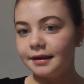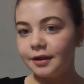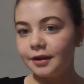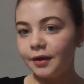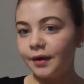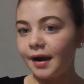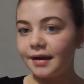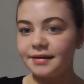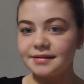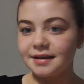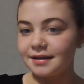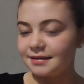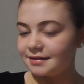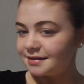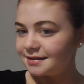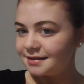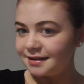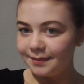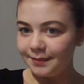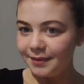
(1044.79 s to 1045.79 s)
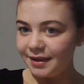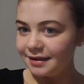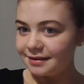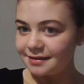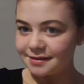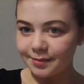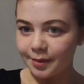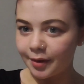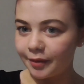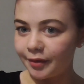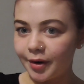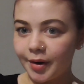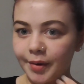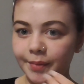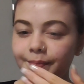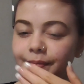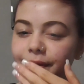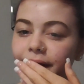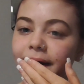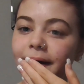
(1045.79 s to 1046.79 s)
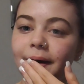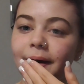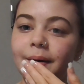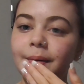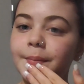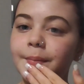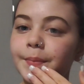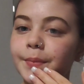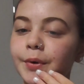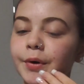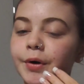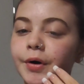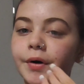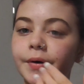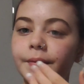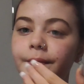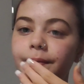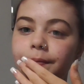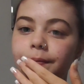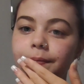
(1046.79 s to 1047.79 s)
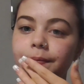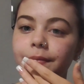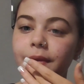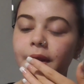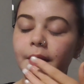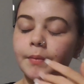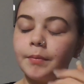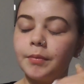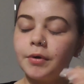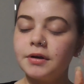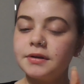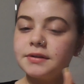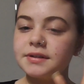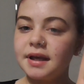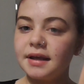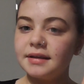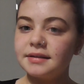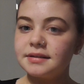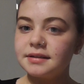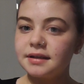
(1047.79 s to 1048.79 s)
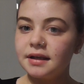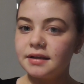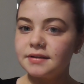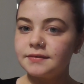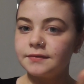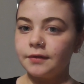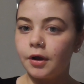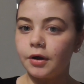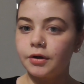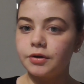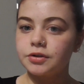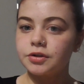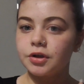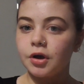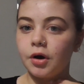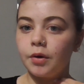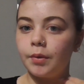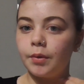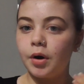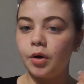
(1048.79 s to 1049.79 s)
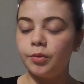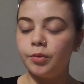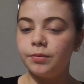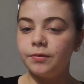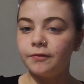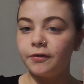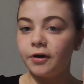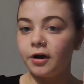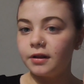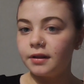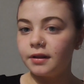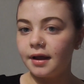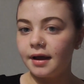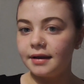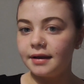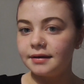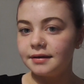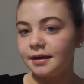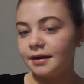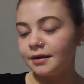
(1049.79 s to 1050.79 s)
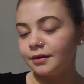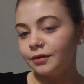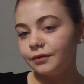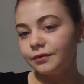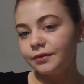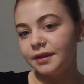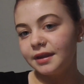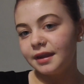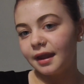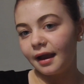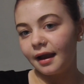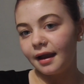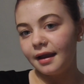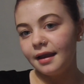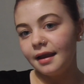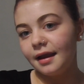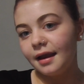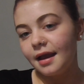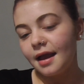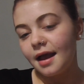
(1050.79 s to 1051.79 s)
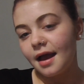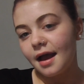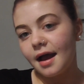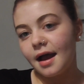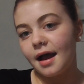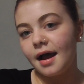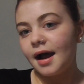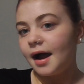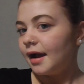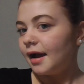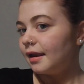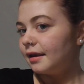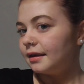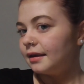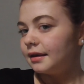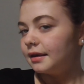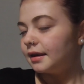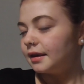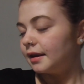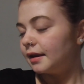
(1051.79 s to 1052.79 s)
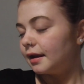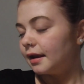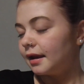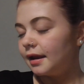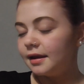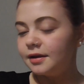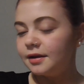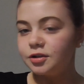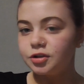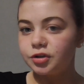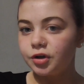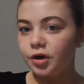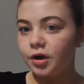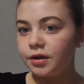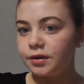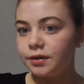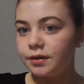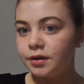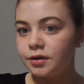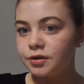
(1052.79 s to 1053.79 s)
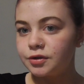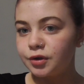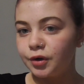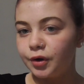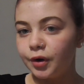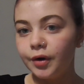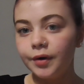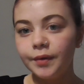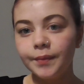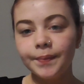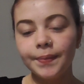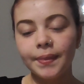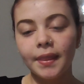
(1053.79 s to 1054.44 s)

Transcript: you guys get to see me tomorrow. But I'm going to end today's vlog, so I hope you've all had a lovely day and enjoyed the sun.